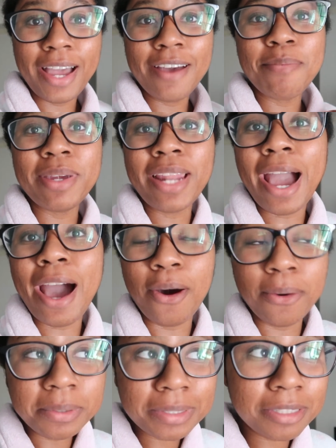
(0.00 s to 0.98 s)
I have been
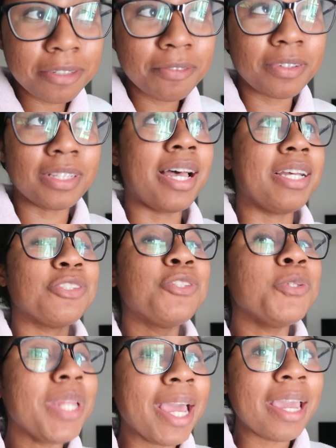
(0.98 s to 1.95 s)
out for the last
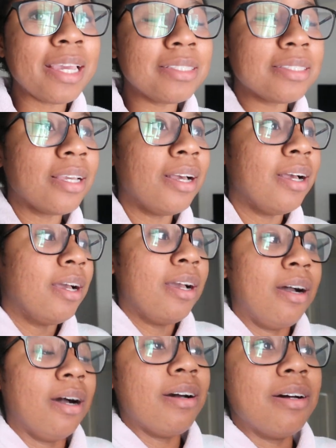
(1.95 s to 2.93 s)
two days.
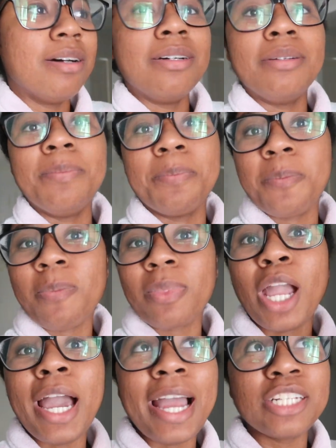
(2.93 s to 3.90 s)
Um,
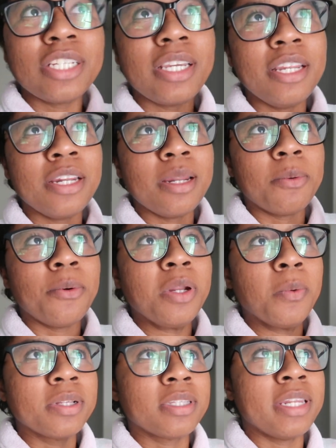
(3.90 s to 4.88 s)
I actually ended up going
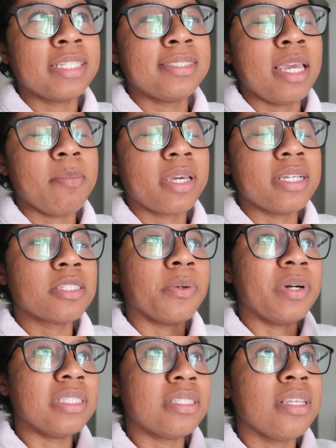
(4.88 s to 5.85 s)
to work the next day because
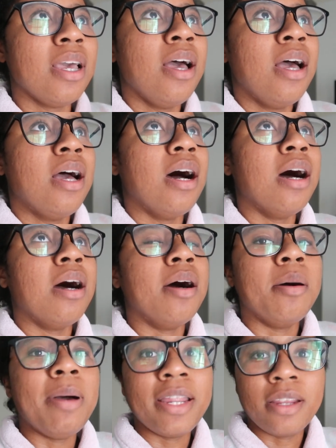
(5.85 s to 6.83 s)
someone's
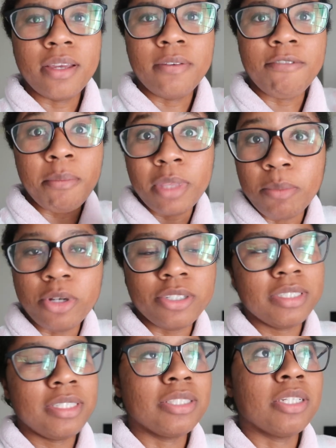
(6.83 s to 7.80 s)
um, had a family
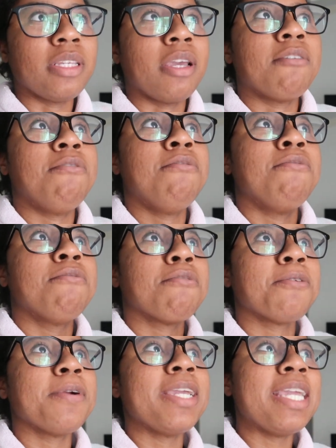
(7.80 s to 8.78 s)
emergency. So I was like,
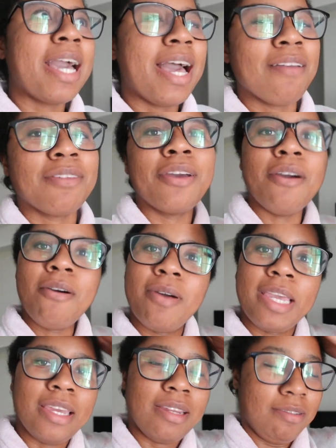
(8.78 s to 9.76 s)
freak, I have to go
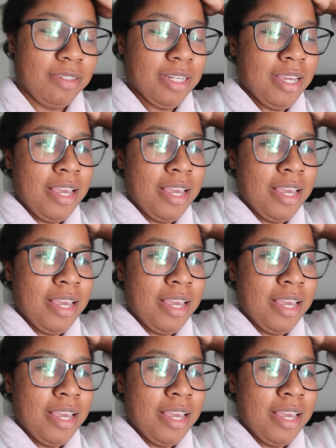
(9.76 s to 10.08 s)
and